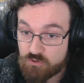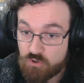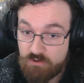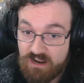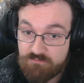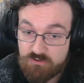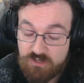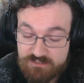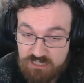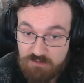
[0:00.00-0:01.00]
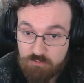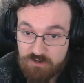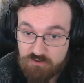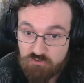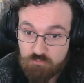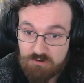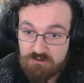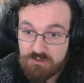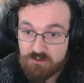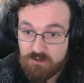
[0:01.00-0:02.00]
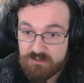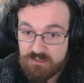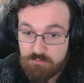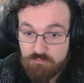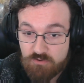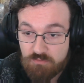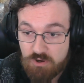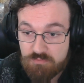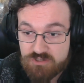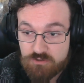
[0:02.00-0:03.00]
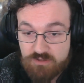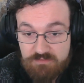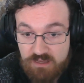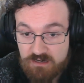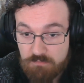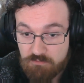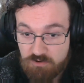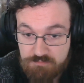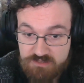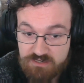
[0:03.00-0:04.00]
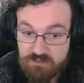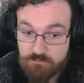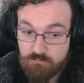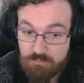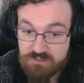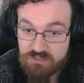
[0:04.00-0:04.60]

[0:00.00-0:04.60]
going after that top 100 would probably be a good idea, but for the moment, they've got a couple of representatives from it.